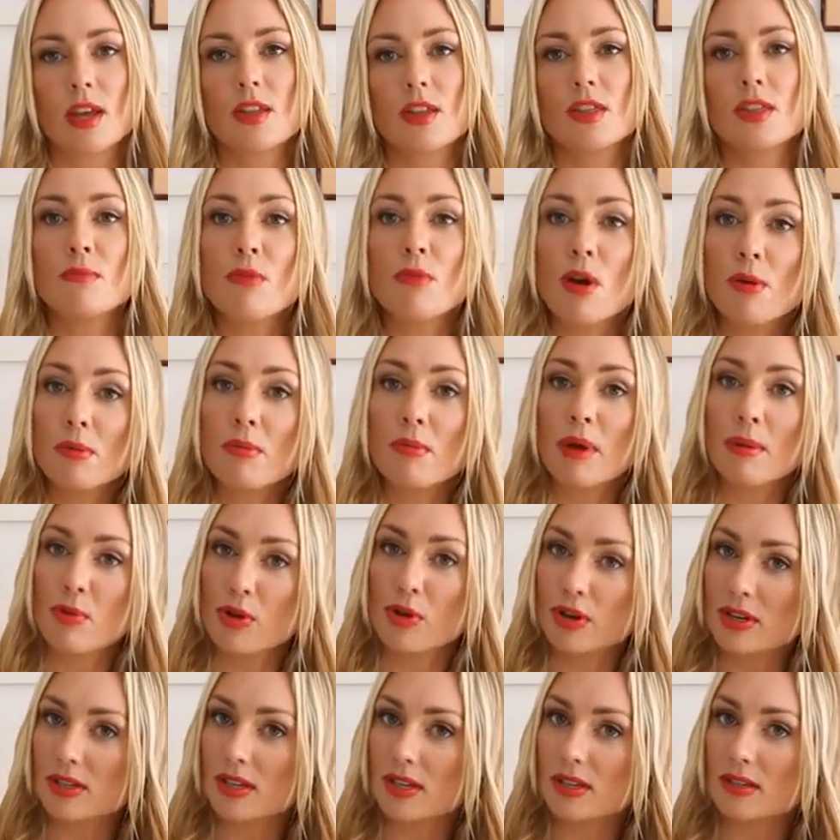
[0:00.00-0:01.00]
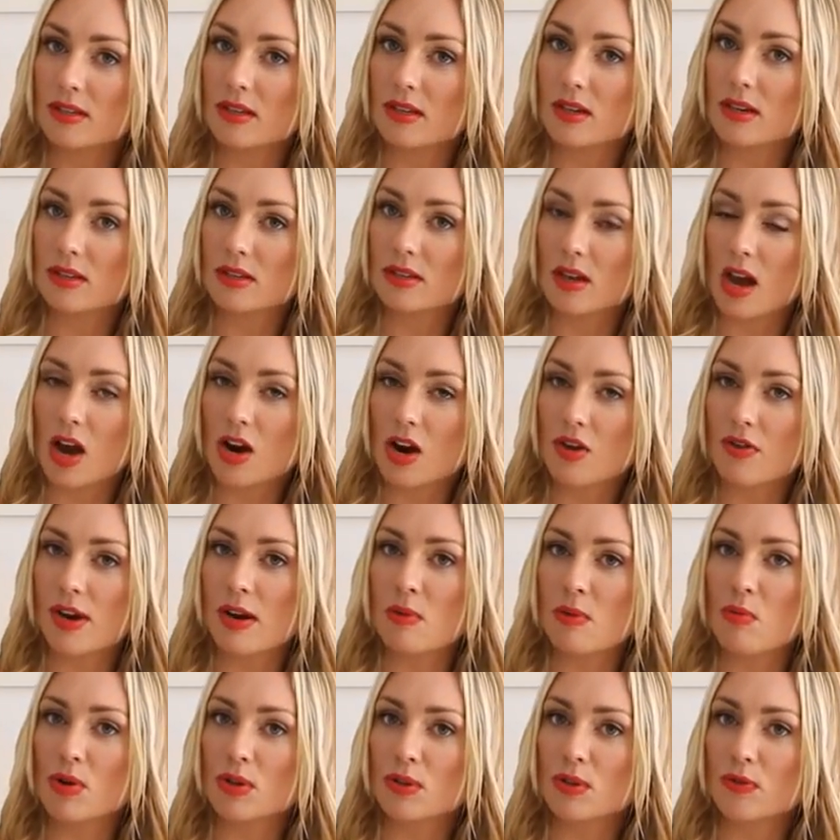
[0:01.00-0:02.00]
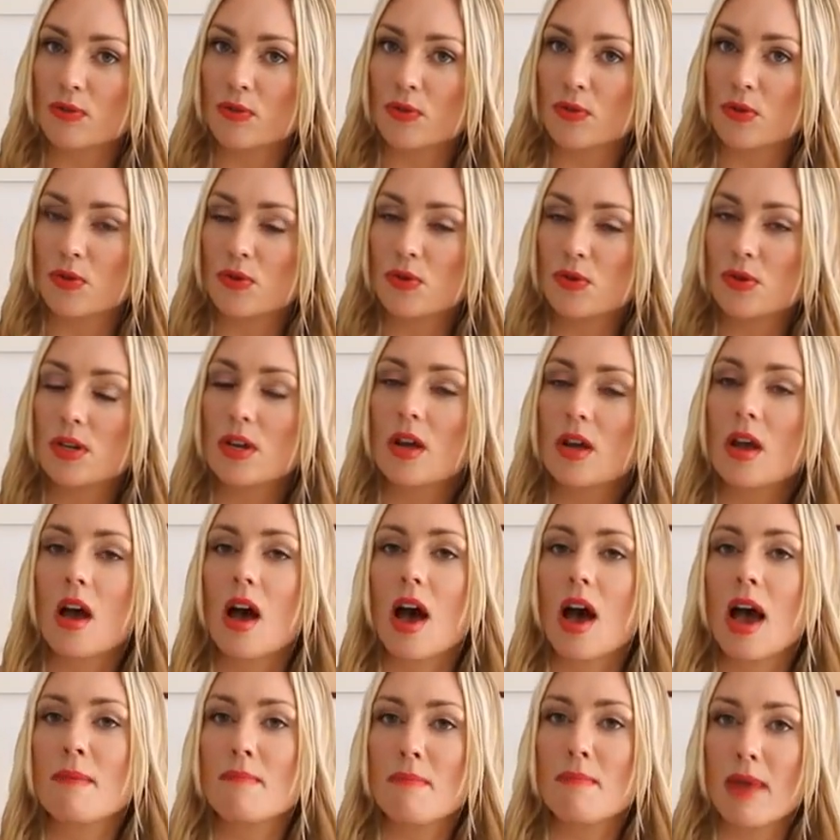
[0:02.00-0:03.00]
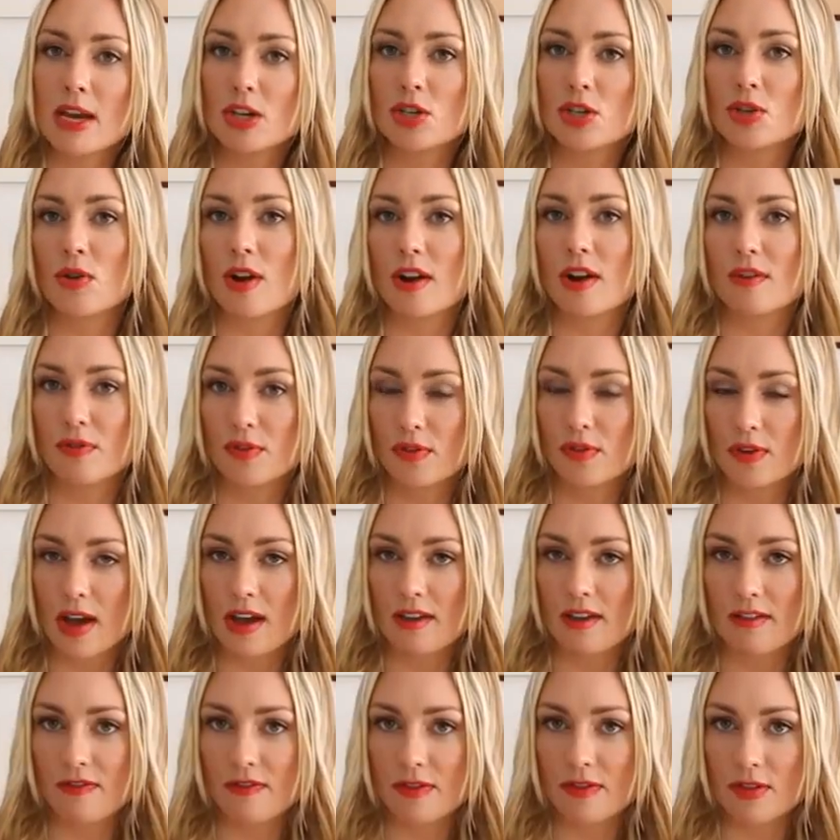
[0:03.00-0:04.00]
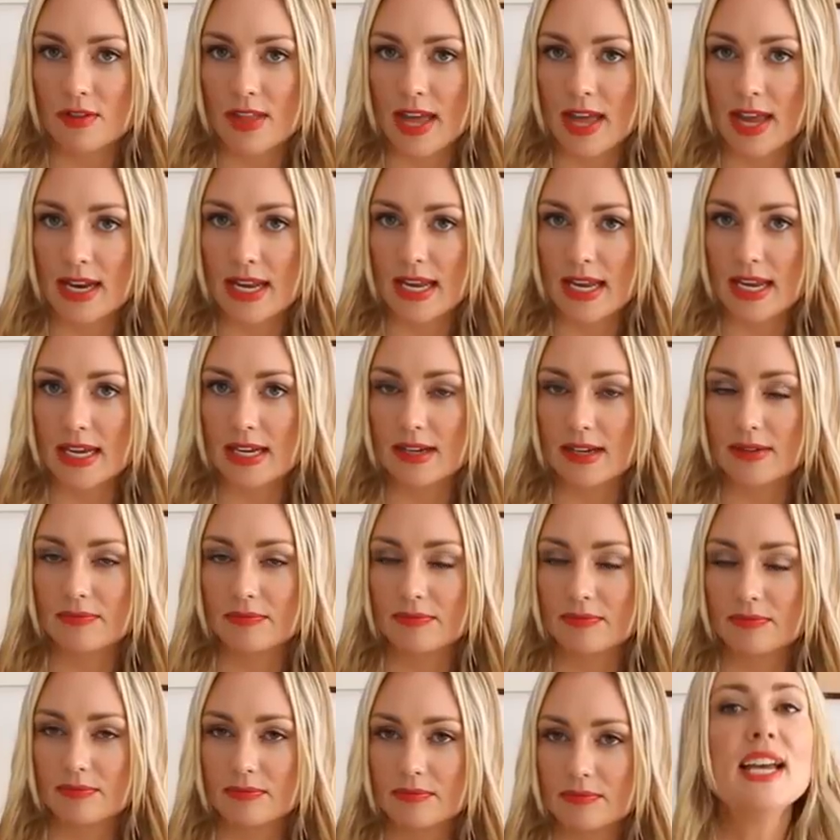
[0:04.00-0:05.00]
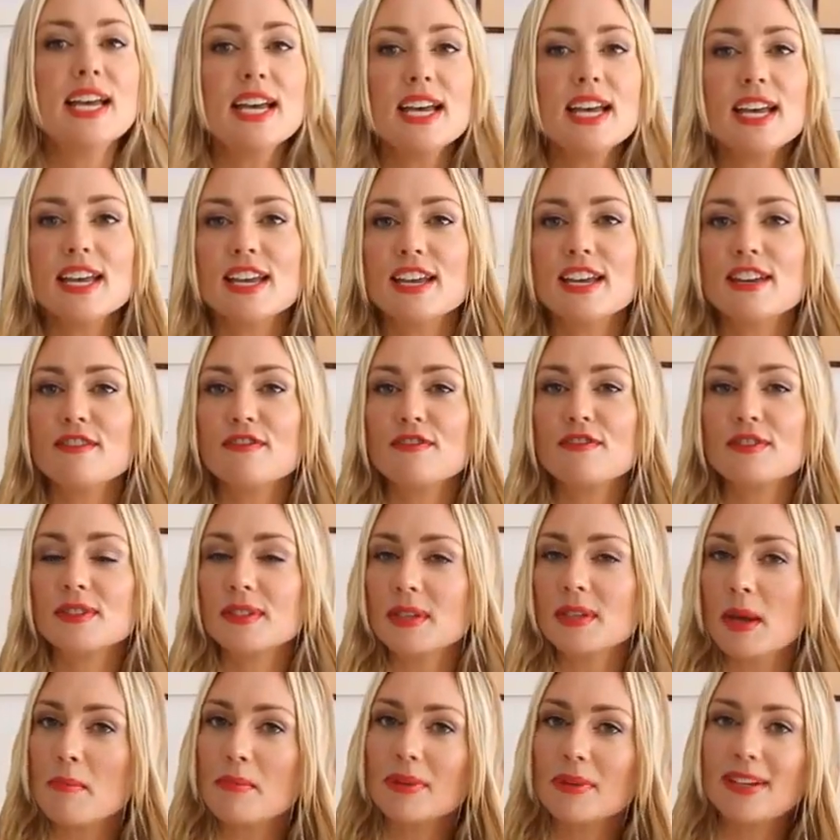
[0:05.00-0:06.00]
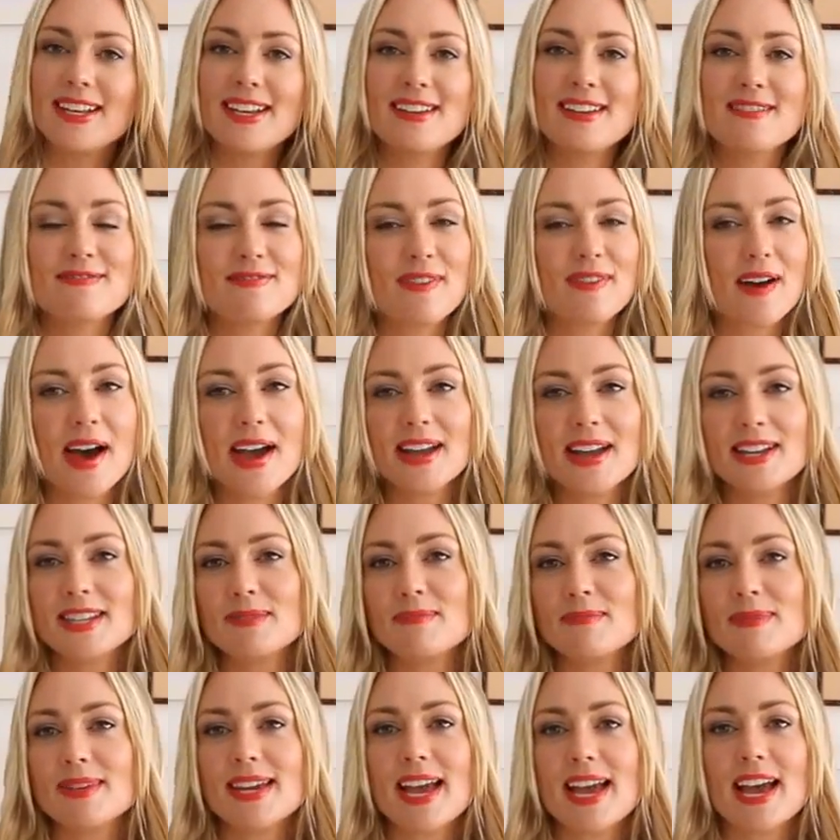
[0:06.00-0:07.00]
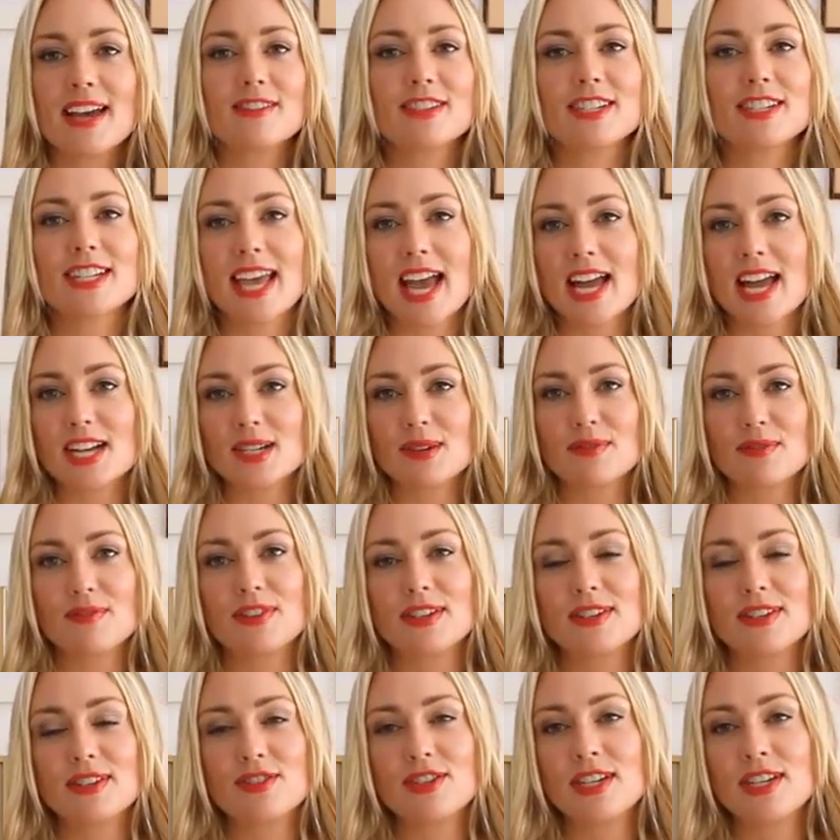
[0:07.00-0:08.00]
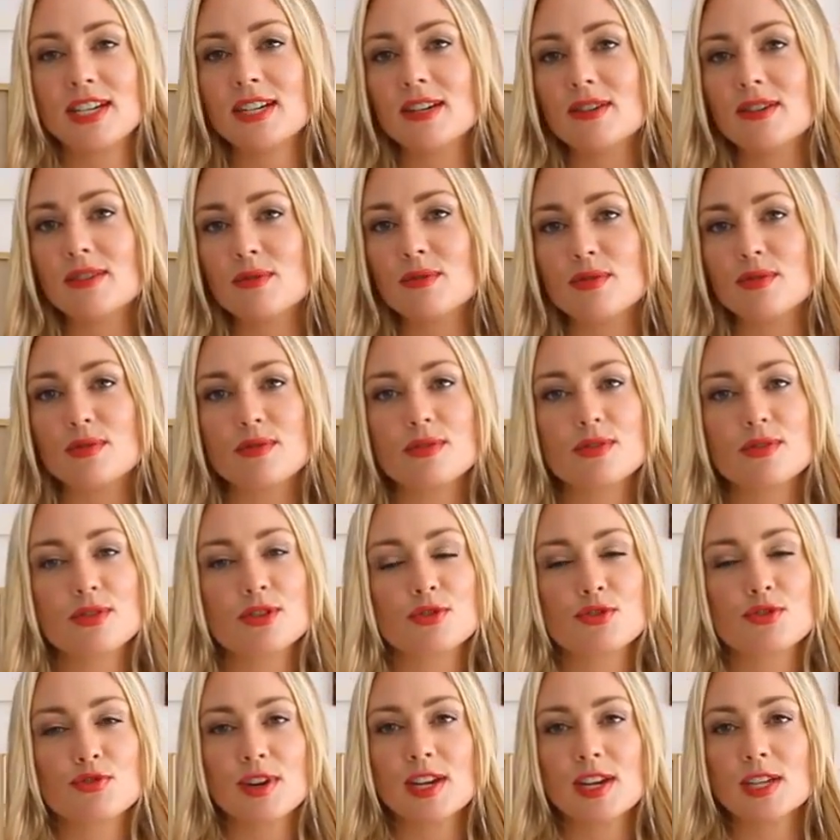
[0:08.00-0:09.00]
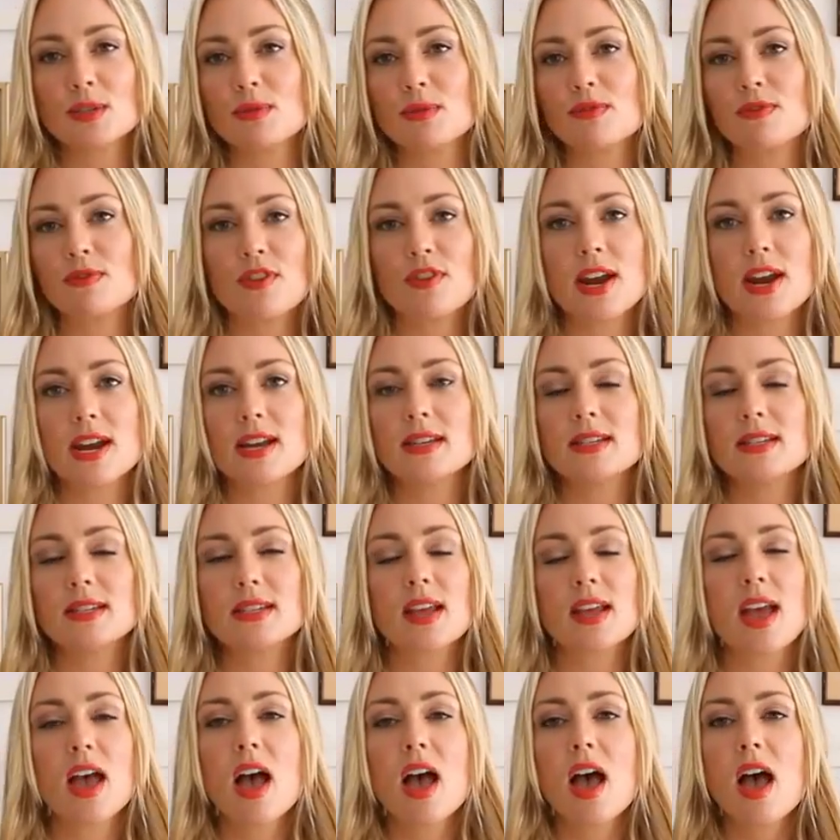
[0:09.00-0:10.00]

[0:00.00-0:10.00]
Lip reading: The moment my body says that it's hungry and wants food, I make sure I feel that need. If somebody invites me out to catch up for dinner or drinks with friends,